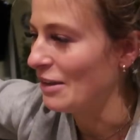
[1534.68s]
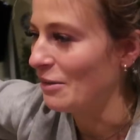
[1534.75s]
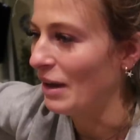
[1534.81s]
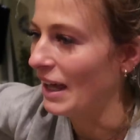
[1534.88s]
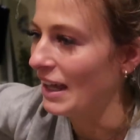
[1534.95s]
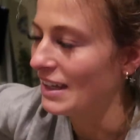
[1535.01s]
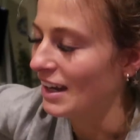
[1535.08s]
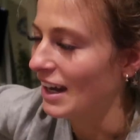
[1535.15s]

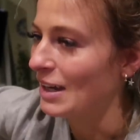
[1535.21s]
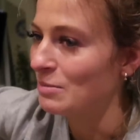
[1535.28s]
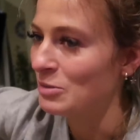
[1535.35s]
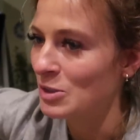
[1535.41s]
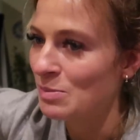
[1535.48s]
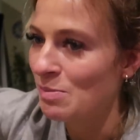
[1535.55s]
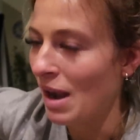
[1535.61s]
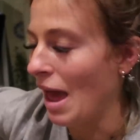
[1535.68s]
Anyway, I'm
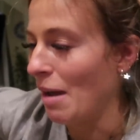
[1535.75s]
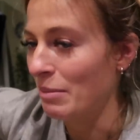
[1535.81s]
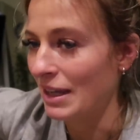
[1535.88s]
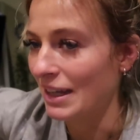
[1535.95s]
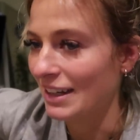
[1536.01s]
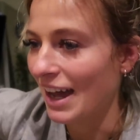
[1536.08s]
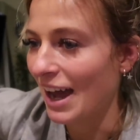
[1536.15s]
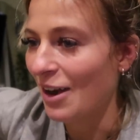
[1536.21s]
just
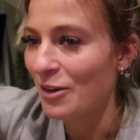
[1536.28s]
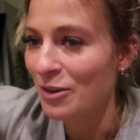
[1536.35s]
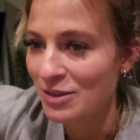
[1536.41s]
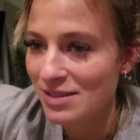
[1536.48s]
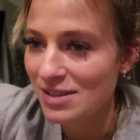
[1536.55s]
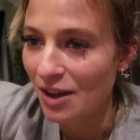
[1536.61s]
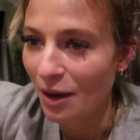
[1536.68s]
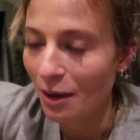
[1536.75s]
blabbing now,
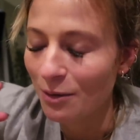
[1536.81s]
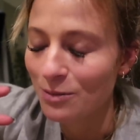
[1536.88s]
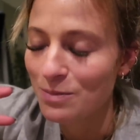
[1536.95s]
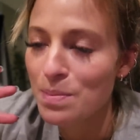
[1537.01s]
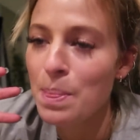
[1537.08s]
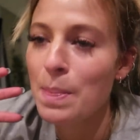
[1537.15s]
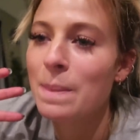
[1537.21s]
so